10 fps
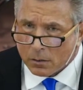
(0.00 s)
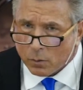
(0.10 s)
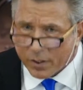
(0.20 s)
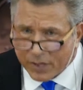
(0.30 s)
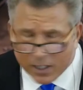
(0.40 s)

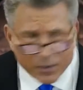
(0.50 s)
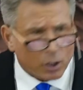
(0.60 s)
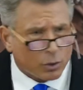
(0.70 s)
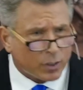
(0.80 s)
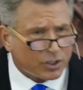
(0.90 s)
within
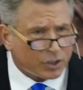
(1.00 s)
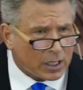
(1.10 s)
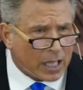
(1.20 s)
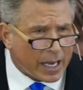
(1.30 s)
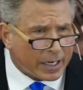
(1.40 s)
their
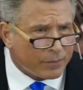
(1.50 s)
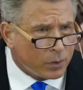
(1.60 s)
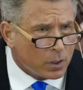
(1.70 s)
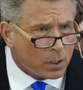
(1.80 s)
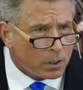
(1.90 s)
Christian life.
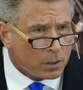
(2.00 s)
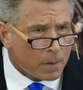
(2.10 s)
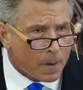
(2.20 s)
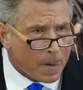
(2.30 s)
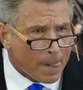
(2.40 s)

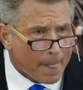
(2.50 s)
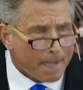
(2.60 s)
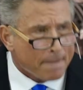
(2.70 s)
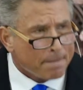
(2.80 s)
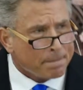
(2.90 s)

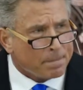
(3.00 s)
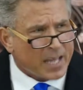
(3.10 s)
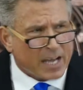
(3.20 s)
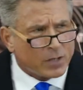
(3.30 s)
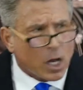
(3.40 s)

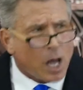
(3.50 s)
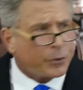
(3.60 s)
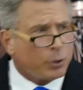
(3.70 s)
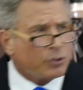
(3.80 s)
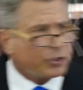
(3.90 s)
They had gone
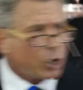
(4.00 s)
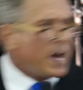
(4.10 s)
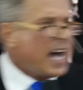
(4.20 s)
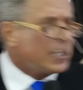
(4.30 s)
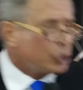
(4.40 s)
through so
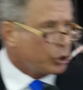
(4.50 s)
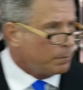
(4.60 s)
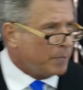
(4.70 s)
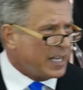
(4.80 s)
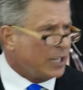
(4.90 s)
much,
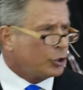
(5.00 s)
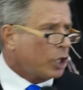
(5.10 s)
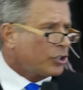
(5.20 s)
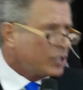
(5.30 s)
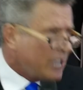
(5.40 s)
been in
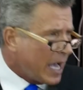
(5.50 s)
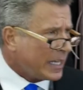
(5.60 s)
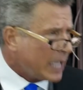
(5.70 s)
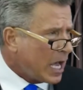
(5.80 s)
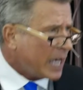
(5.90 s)
church, yada,
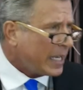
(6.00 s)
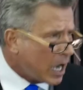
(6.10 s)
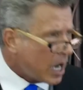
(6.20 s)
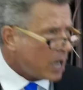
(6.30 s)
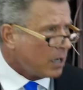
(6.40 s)
yada,
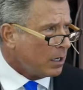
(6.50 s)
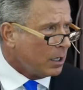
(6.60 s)
yada.